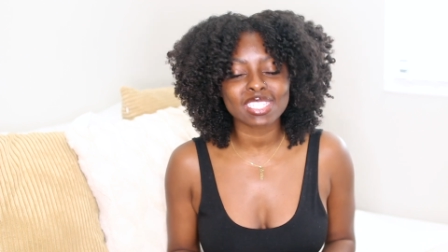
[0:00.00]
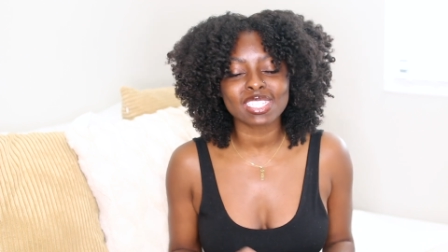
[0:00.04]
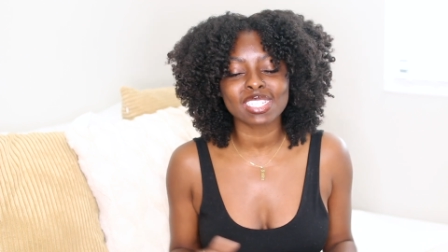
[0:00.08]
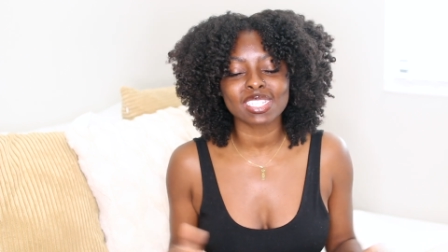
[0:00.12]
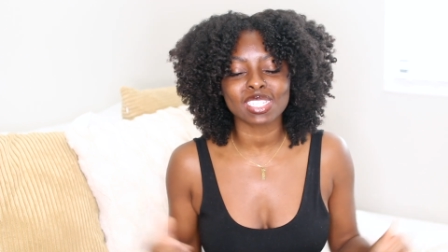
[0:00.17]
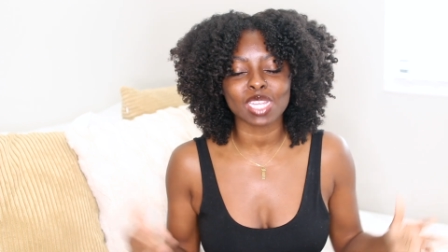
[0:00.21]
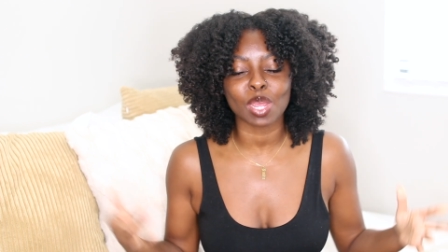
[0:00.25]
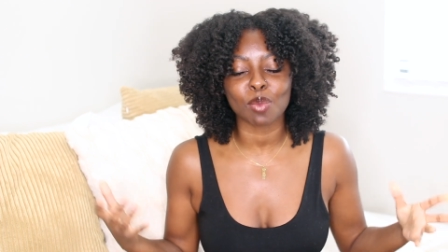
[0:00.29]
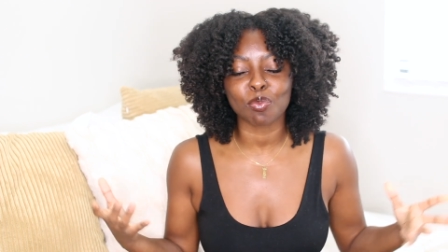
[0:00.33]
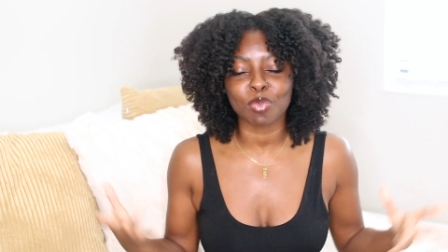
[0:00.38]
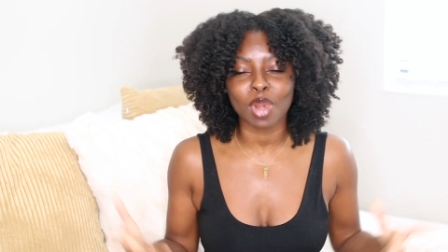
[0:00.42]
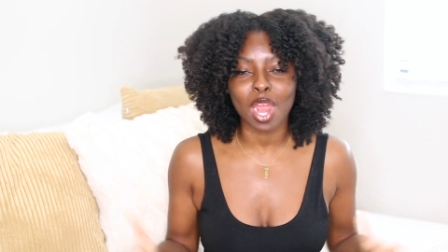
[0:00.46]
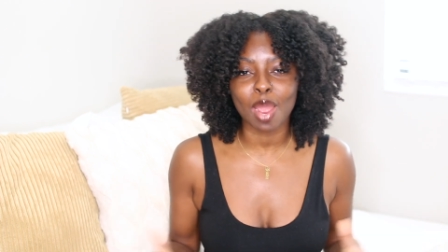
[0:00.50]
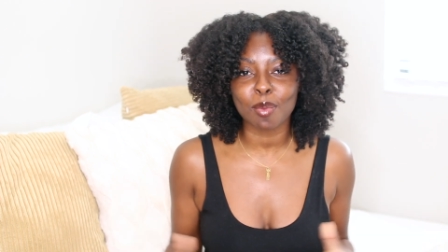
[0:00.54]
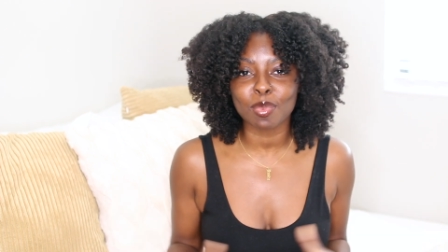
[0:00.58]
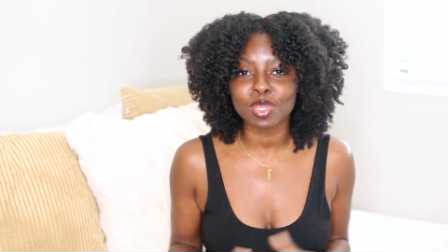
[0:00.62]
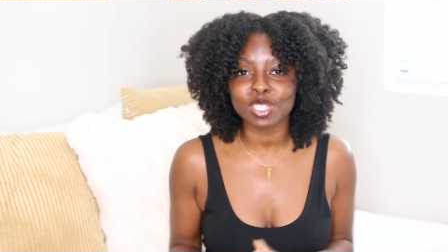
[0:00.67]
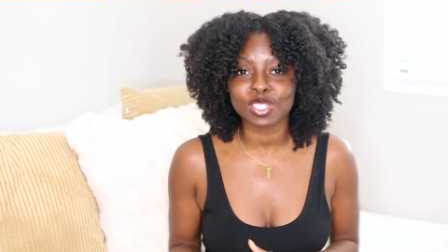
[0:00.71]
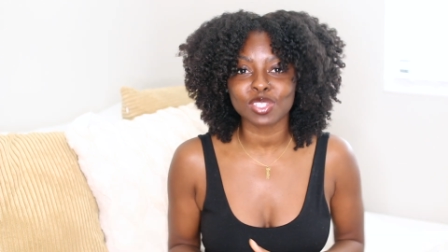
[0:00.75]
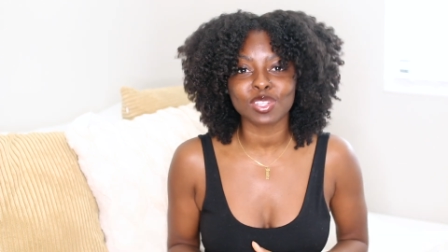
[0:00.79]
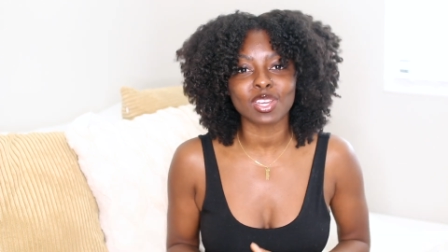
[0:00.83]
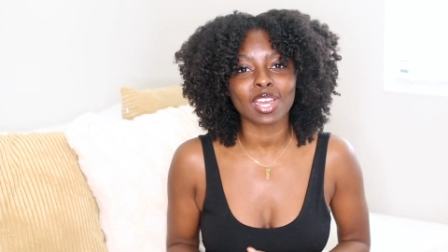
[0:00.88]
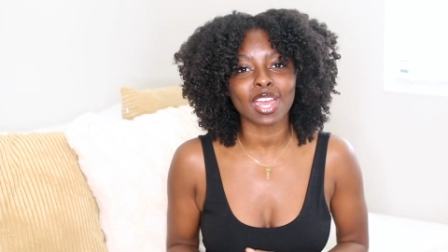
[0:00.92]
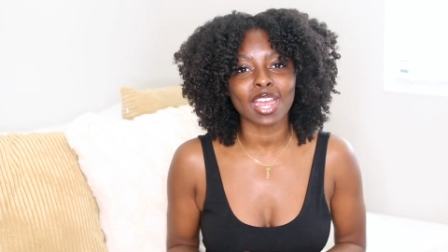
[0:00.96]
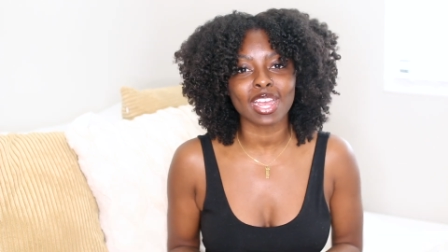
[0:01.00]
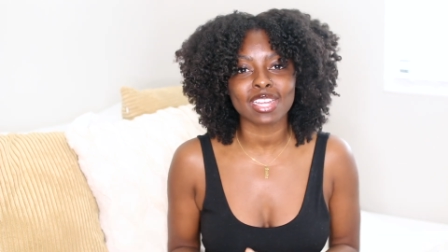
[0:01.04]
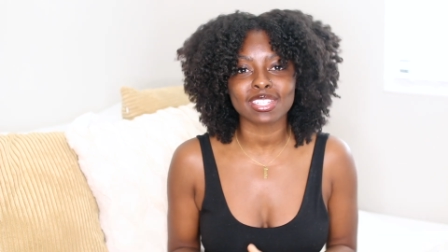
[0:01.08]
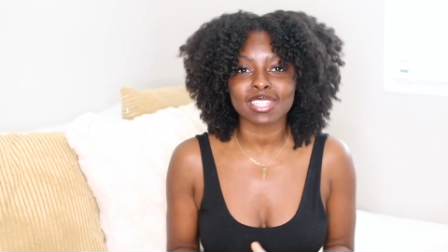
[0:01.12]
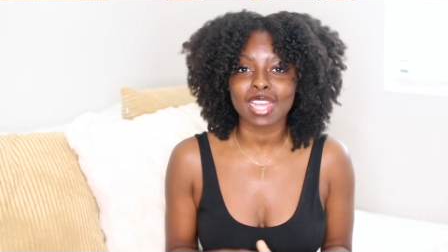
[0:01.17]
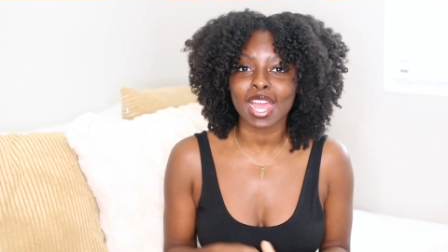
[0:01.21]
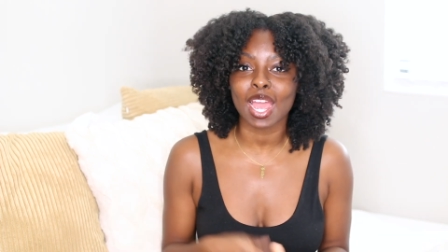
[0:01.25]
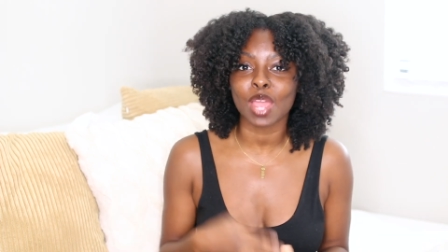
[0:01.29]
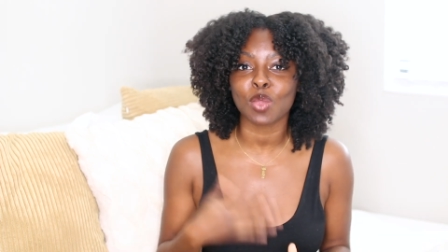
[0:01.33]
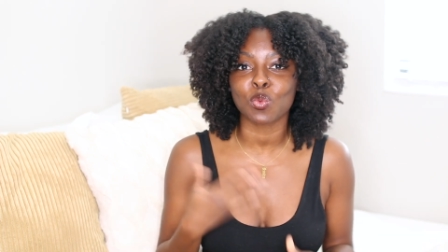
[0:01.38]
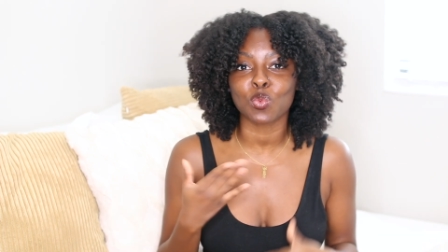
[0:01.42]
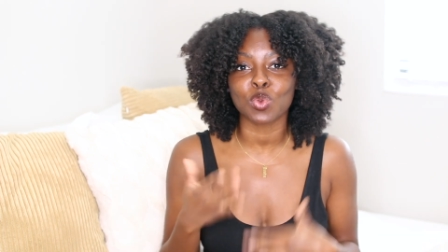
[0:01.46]
Since I promised you guys
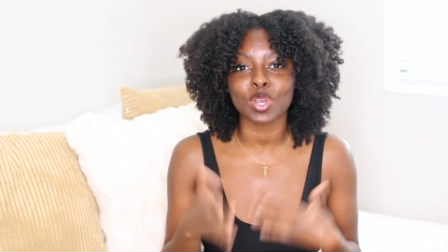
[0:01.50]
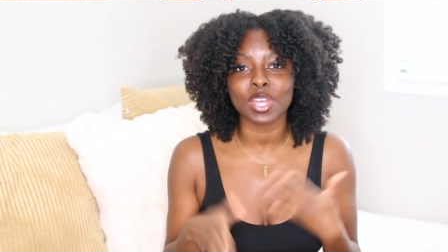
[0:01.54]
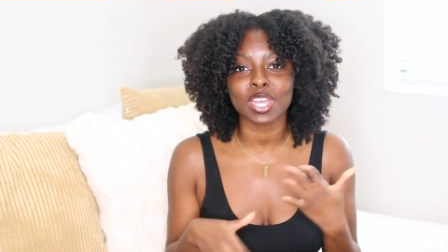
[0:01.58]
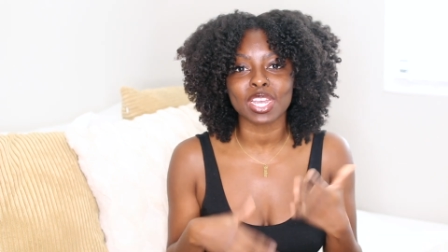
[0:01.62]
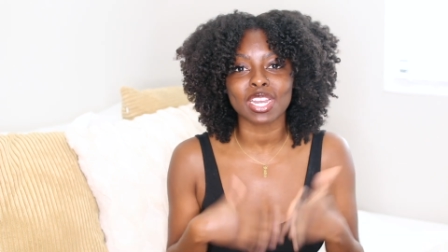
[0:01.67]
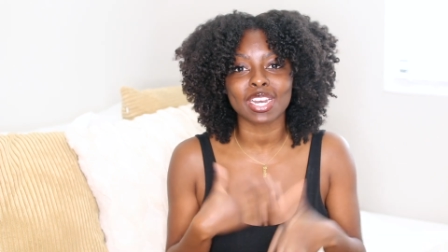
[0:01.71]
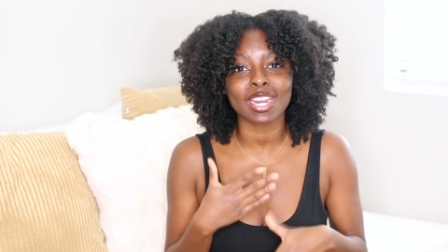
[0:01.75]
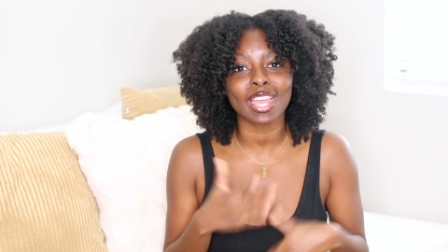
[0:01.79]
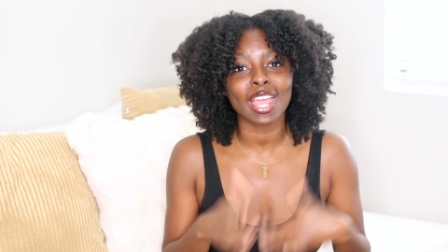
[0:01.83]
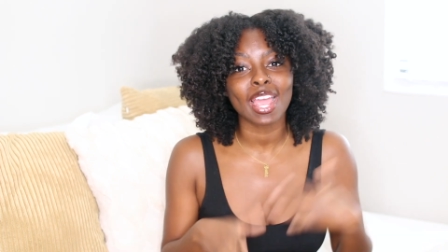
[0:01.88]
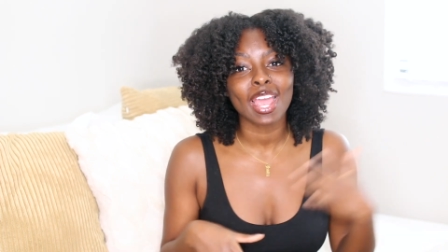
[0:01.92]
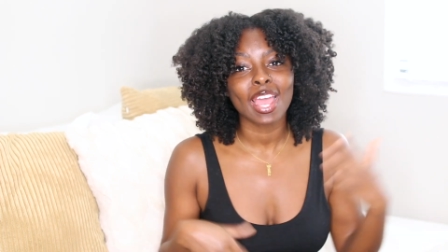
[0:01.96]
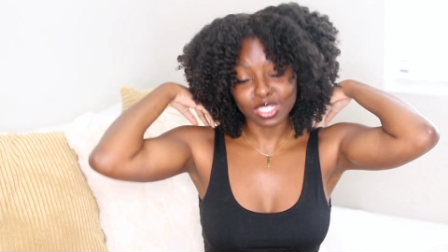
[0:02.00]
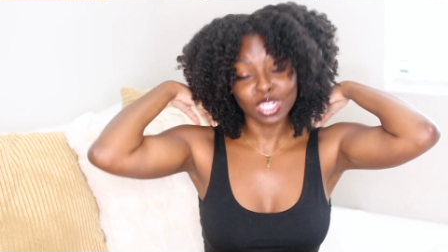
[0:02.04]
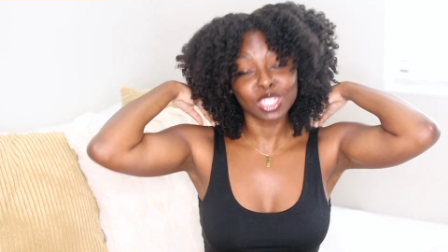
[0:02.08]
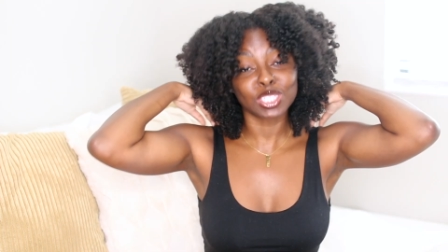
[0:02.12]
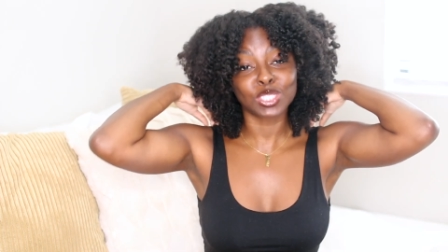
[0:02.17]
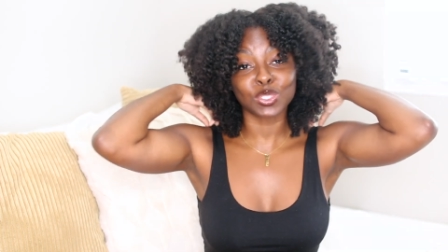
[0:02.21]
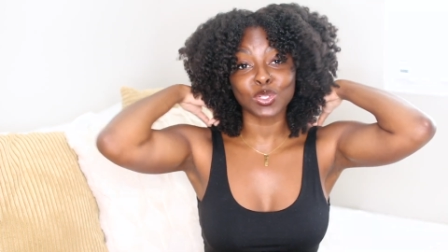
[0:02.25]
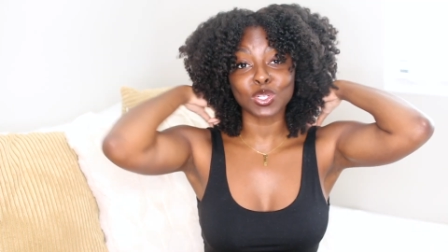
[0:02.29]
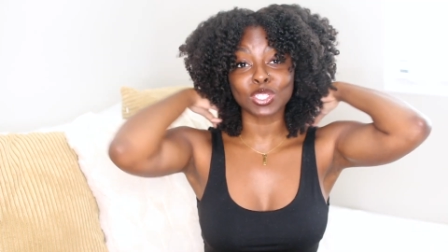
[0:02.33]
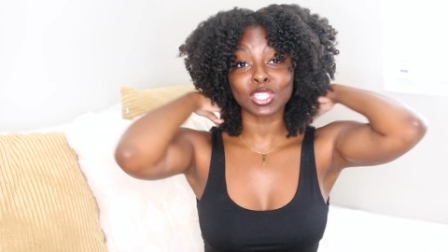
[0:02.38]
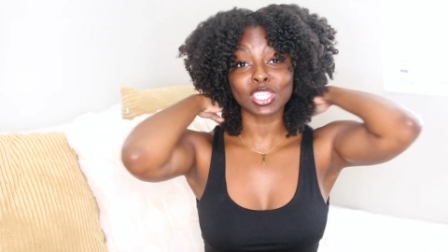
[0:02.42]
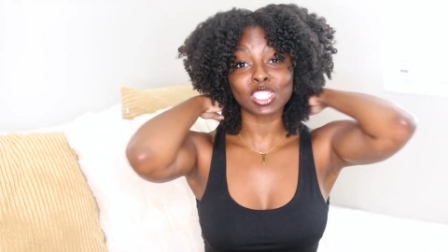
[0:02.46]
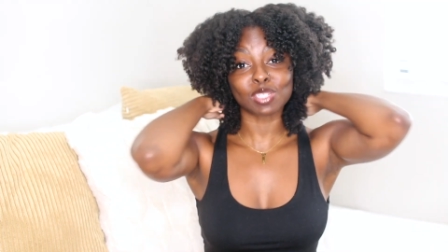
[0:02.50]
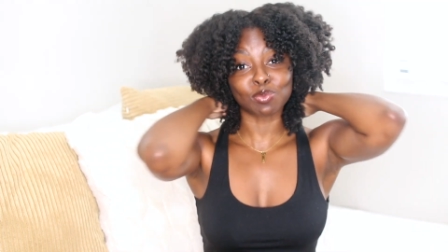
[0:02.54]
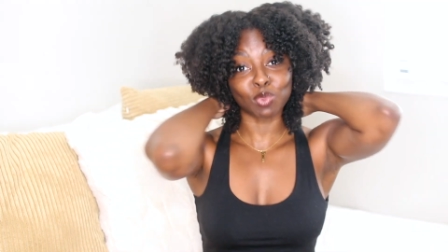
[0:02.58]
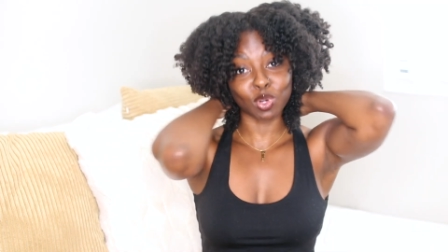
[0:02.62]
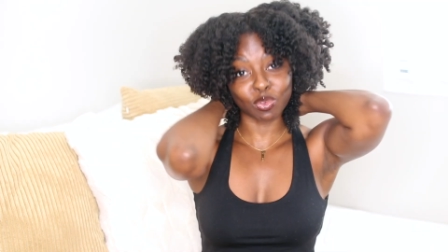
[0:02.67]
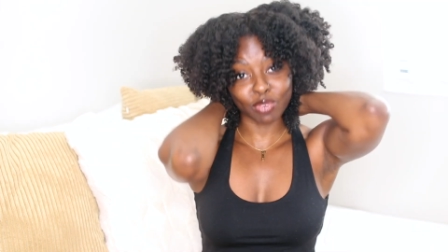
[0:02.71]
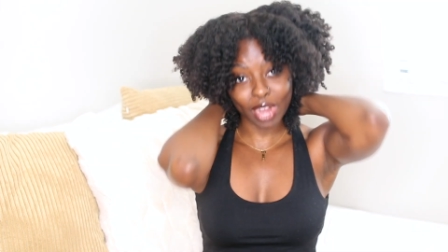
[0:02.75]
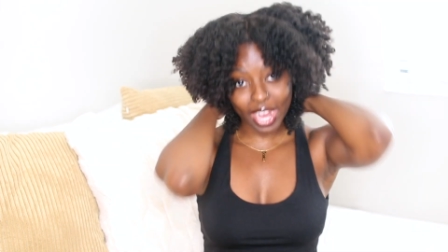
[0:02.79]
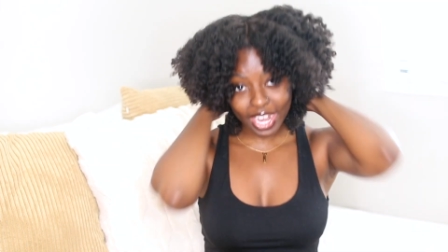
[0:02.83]
I would start doing these more